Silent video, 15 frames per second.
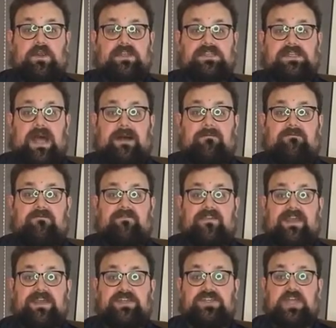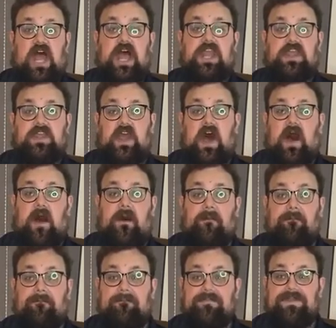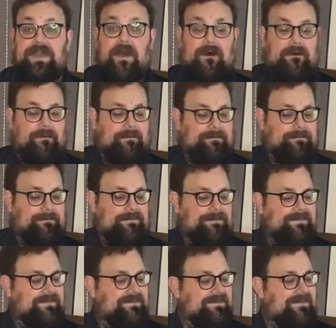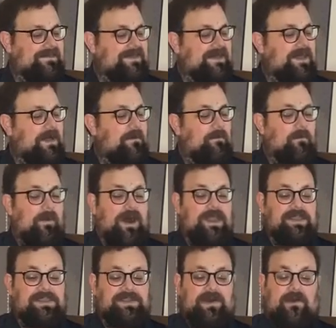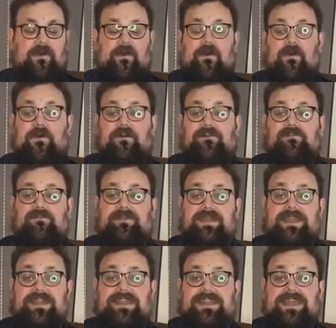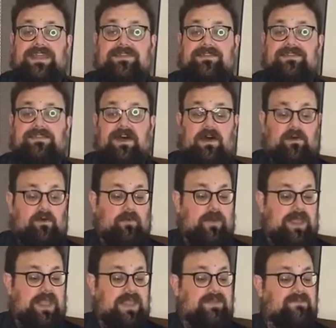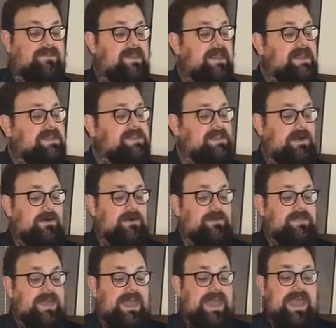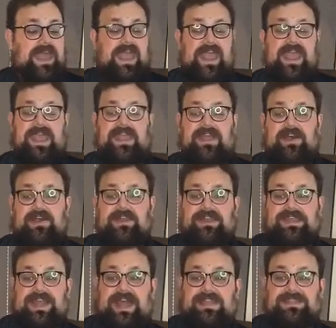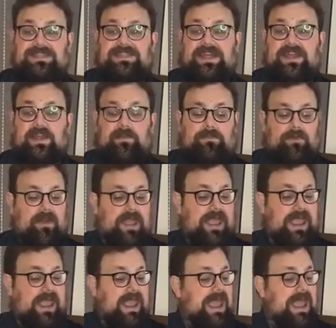some fish. Yum, yum! One dove beneath the waves so they could catch their prey.